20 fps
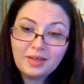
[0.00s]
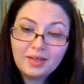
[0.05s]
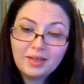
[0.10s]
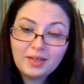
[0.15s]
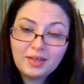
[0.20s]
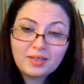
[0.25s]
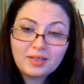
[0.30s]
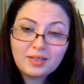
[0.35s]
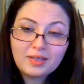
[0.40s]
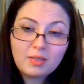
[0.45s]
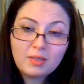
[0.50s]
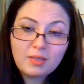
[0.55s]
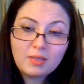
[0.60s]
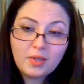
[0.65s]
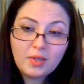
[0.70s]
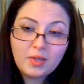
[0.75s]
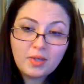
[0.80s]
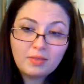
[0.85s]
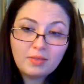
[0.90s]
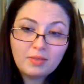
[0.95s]
See,
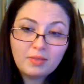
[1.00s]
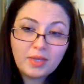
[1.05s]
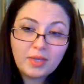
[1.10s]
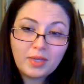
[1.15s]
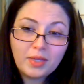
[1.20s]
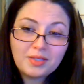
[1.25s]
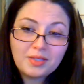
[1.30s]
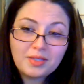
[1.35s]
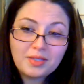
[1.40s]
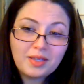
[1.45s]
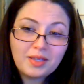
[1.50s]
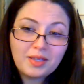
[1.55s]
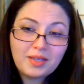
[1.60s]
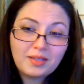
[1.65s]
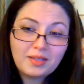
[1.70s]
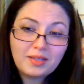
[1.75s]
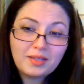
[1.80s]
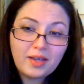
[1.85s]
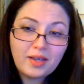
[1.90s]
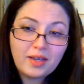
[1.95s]
Blaine said
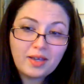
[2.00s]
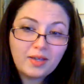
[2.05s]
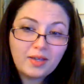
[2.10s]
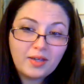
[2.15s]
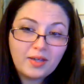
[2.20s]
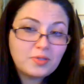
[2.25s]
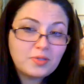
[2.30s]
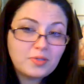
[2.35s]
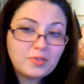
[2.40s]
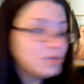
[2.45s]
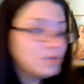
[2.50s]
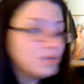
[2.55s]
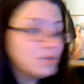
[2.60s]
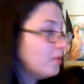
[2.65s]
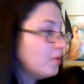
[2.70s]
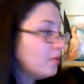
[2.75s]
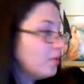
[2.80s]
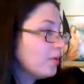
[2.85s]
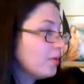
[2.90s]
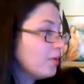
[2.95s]
that they don't see you.
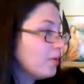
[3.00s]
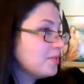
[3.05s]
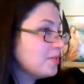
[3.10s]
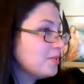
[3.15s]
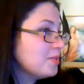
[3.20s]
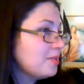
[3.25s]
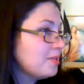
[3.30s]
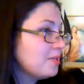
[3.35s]
No worries.